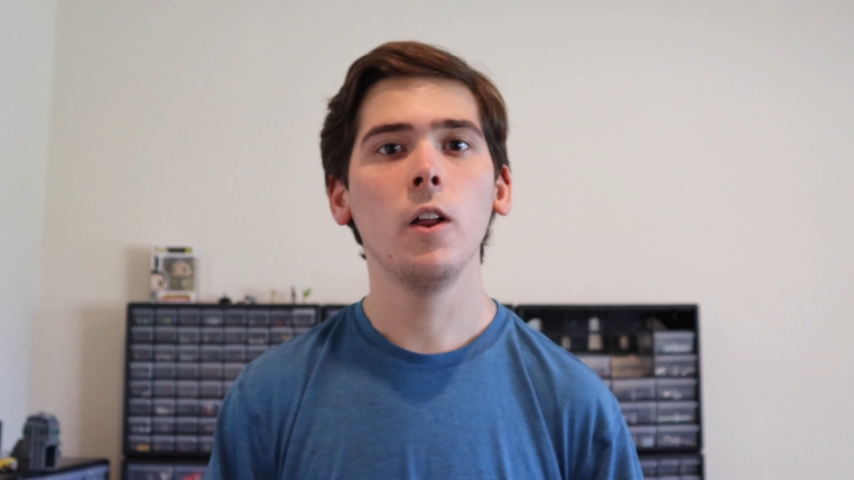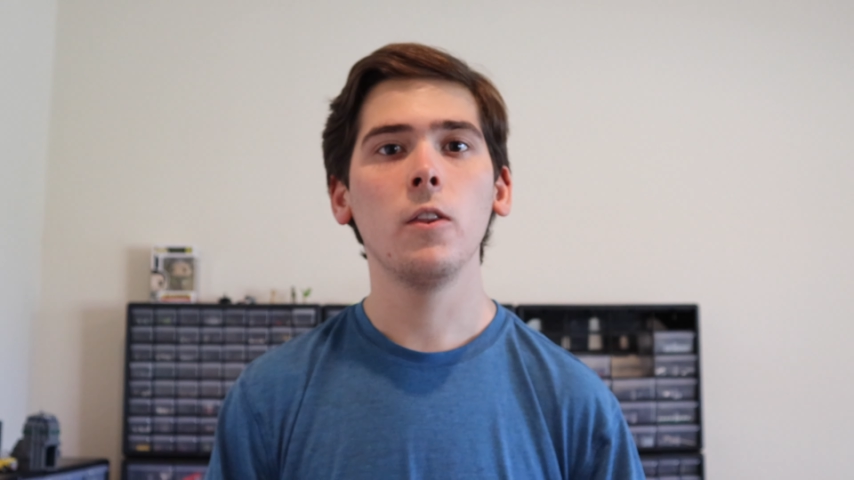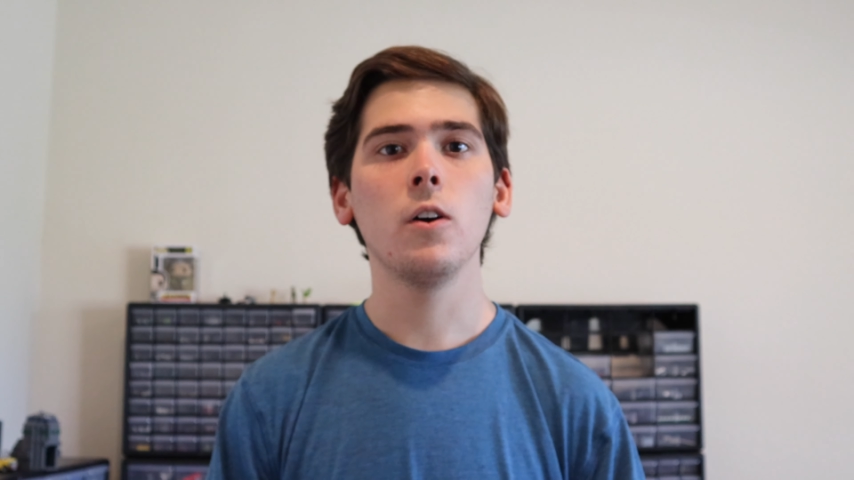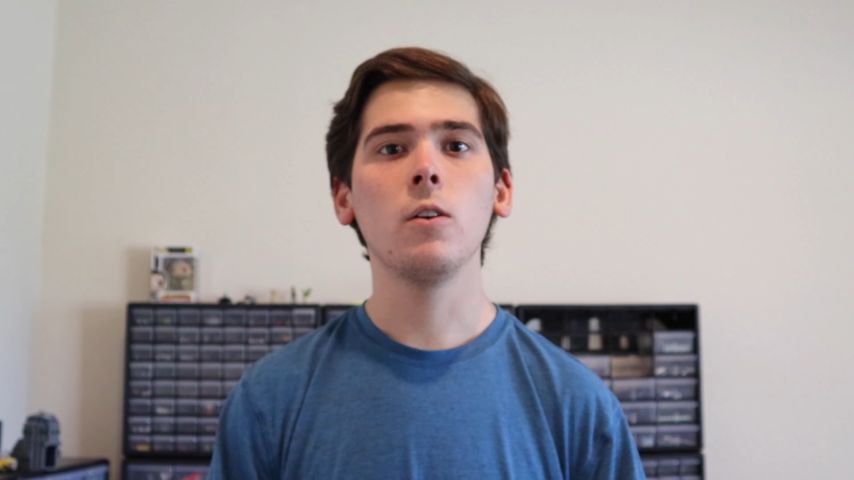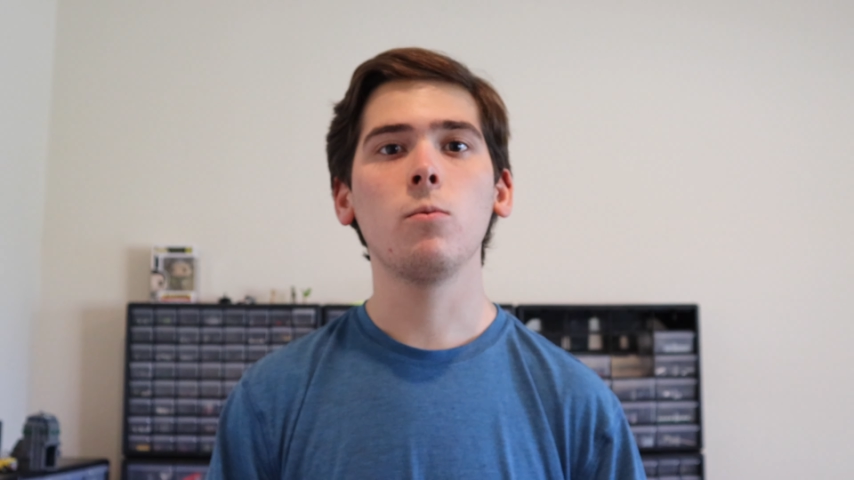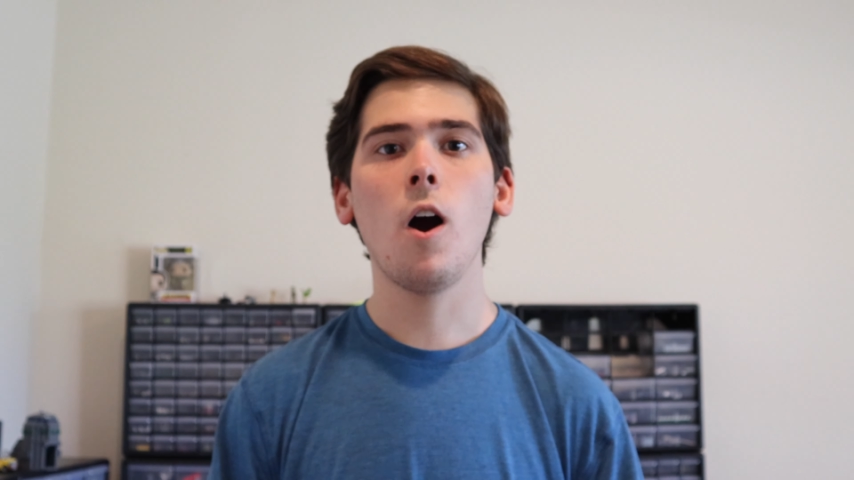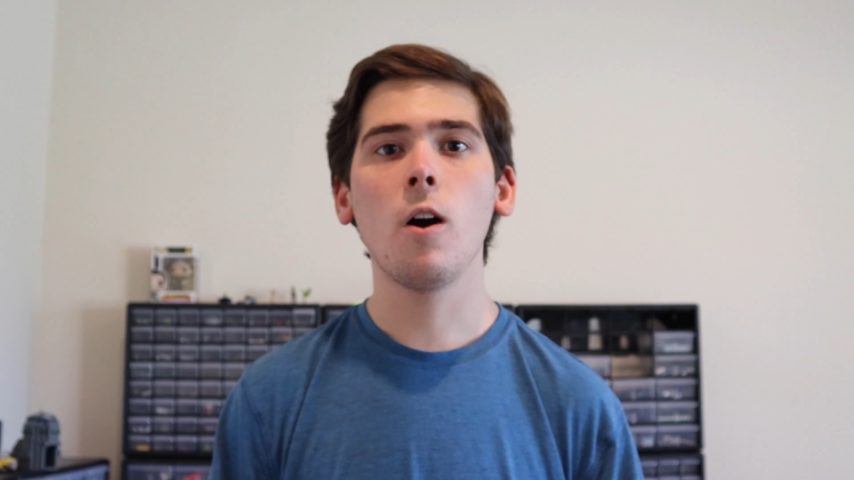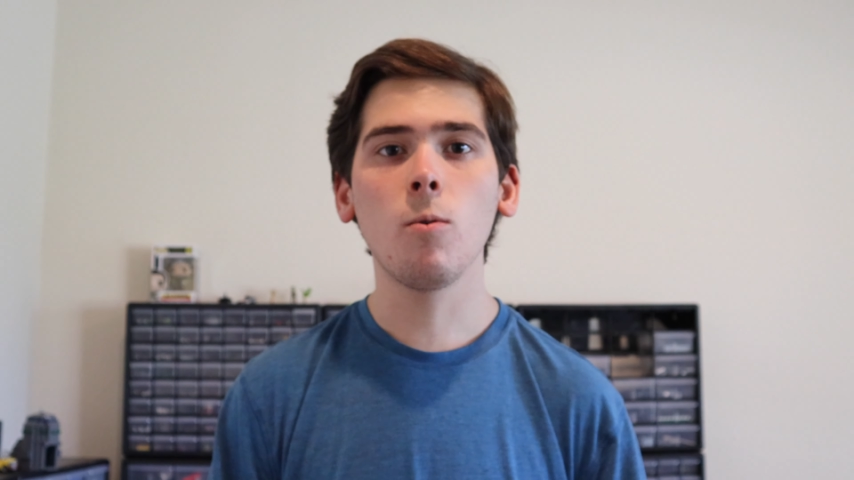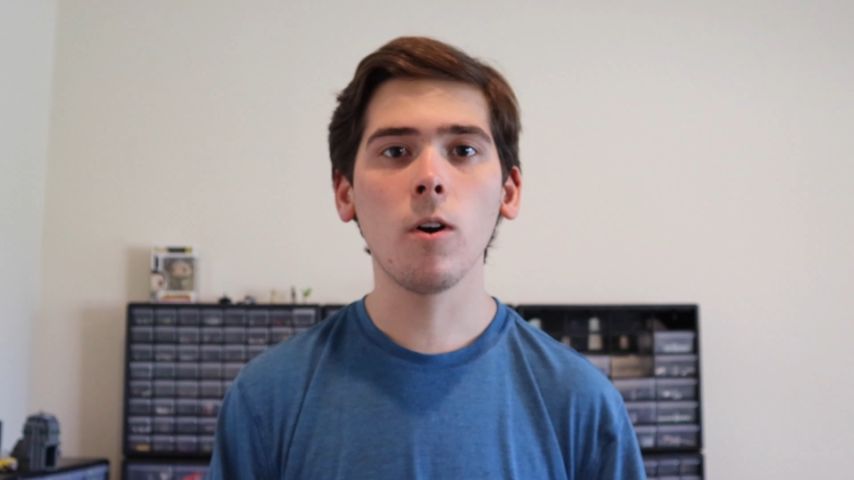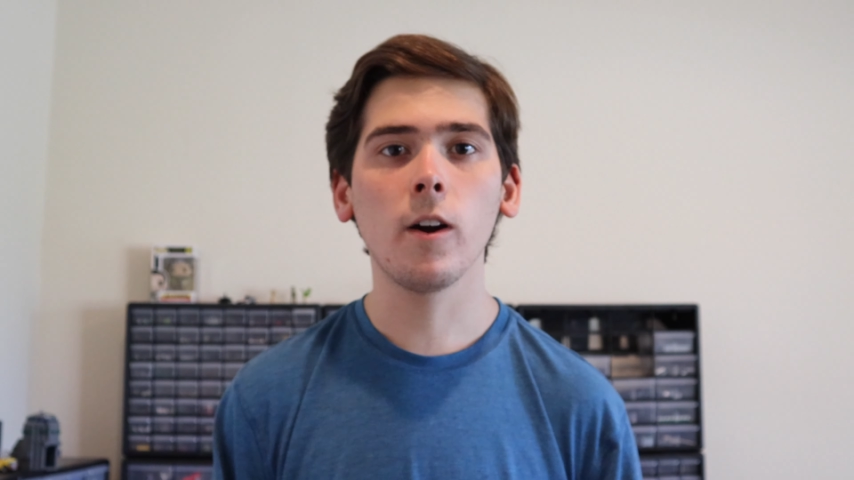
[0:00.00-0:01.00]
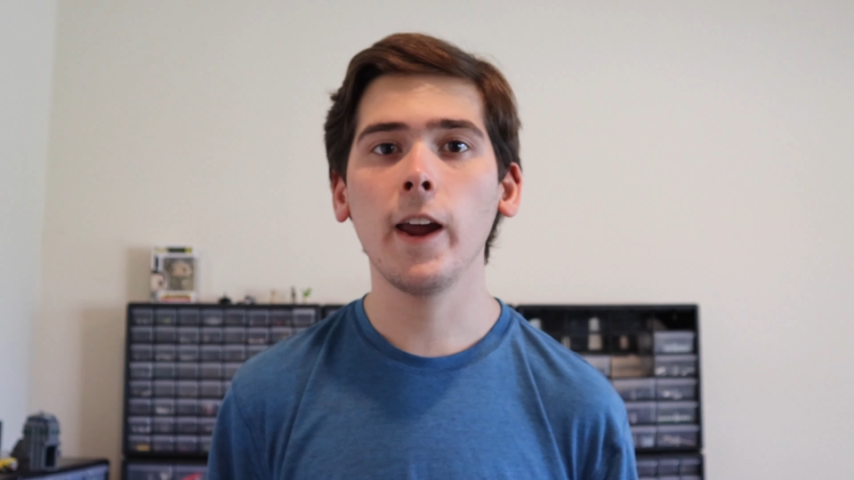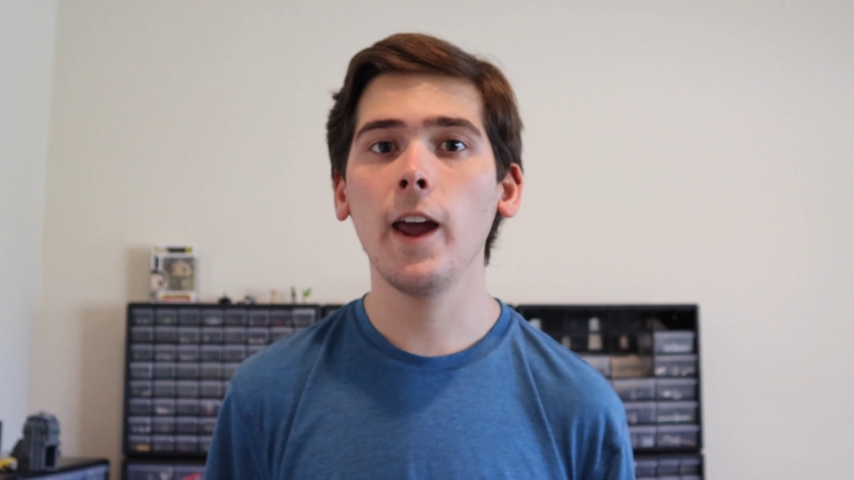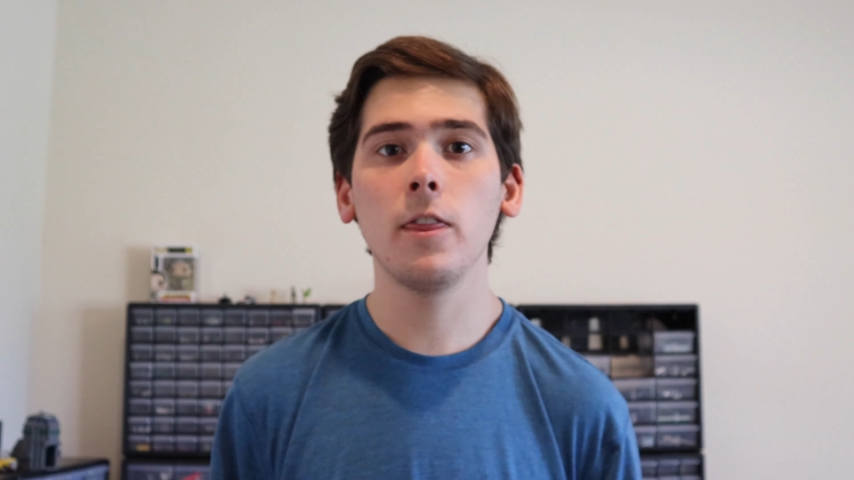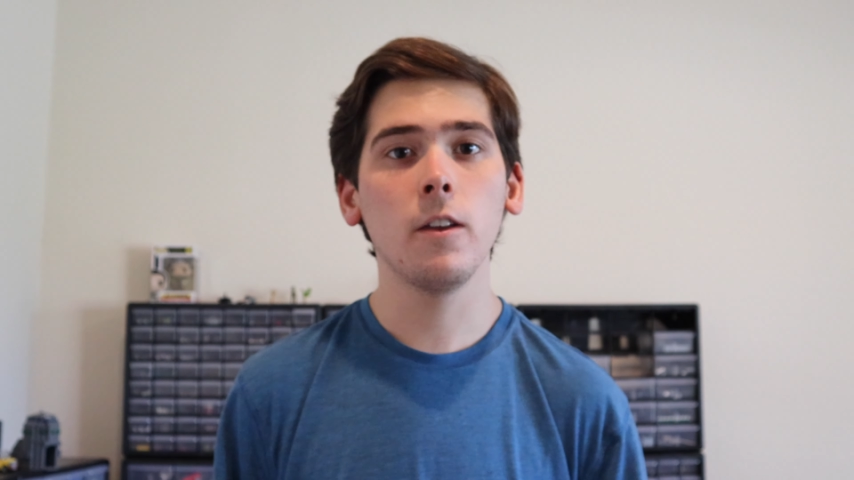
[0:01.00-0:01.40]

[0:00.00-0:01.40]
the rock work, and